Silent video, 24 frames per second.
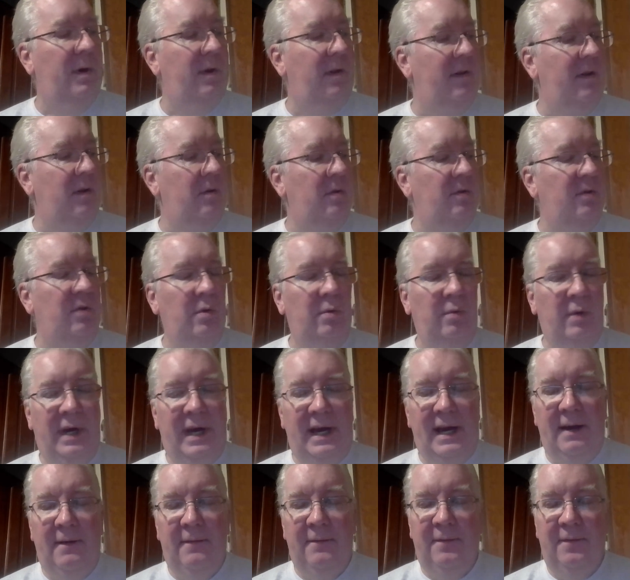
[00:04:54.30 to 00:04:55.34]
Once you do
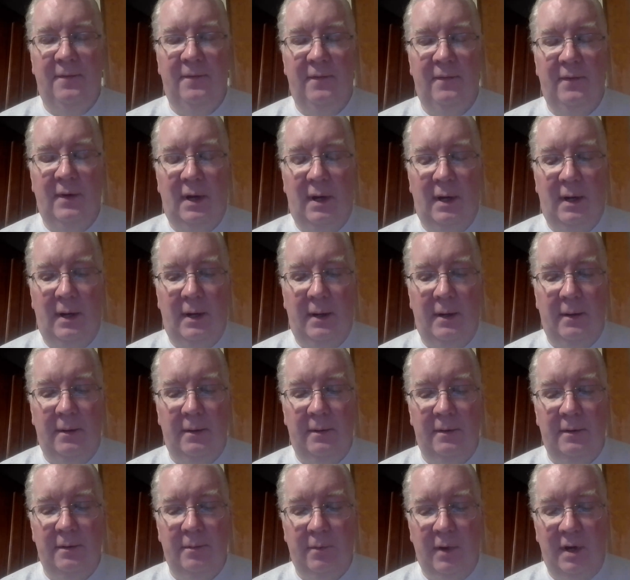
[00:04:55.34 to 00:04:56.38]
have
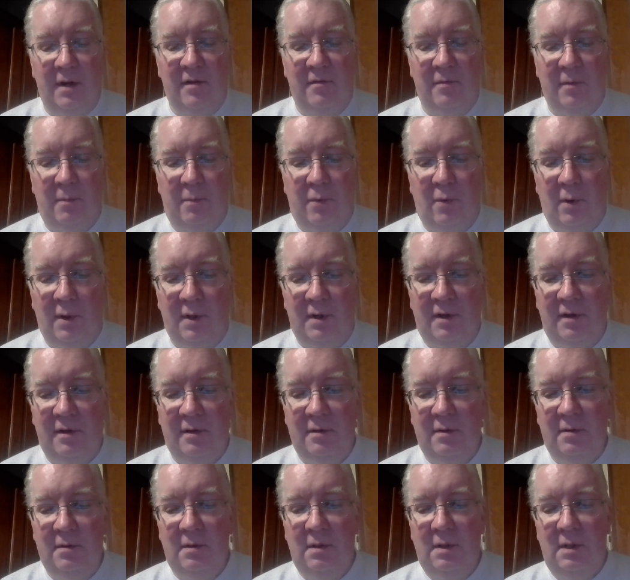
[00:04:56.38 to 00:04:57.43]
the race
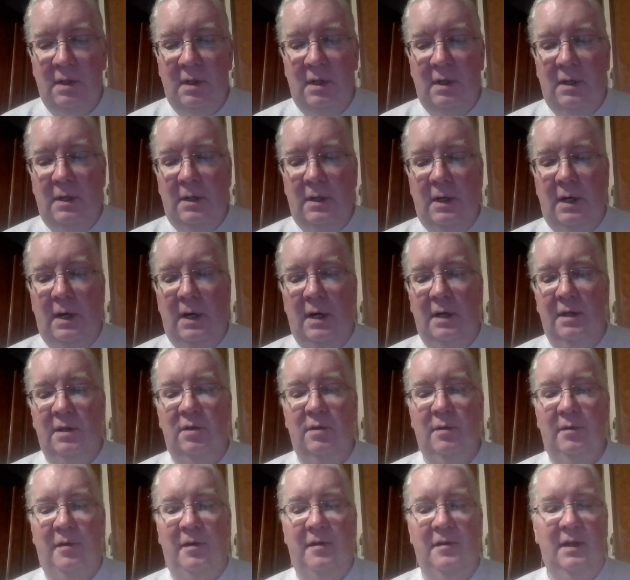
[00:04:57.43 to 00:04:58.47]
reports,
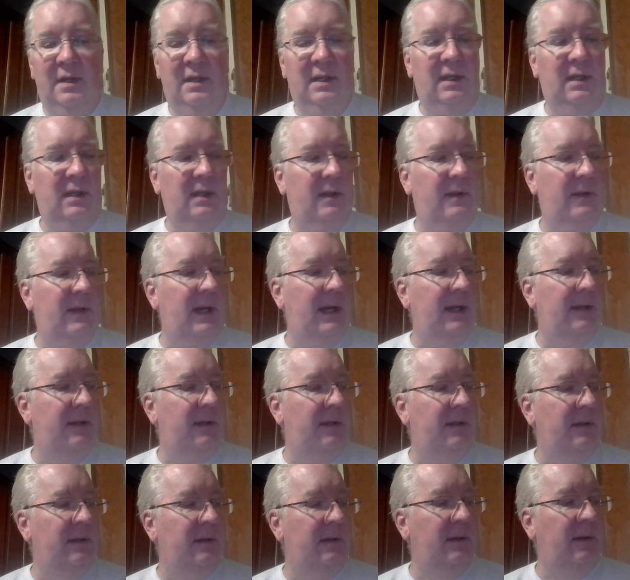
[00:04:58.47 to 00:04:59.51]
you'll see
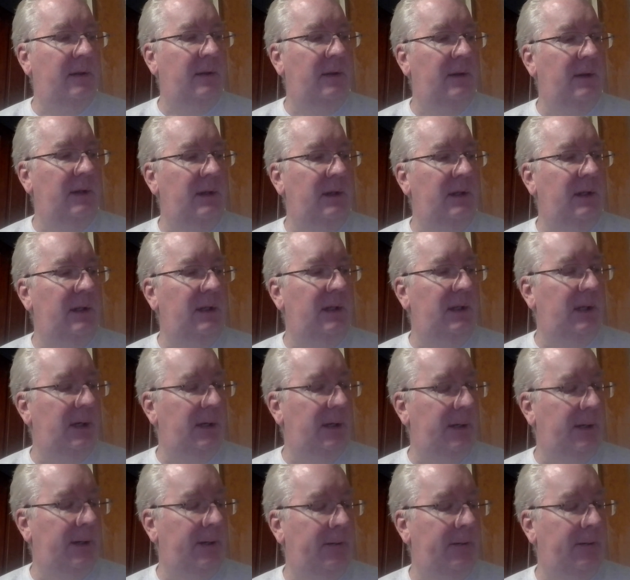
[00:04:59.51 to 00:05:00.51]
that the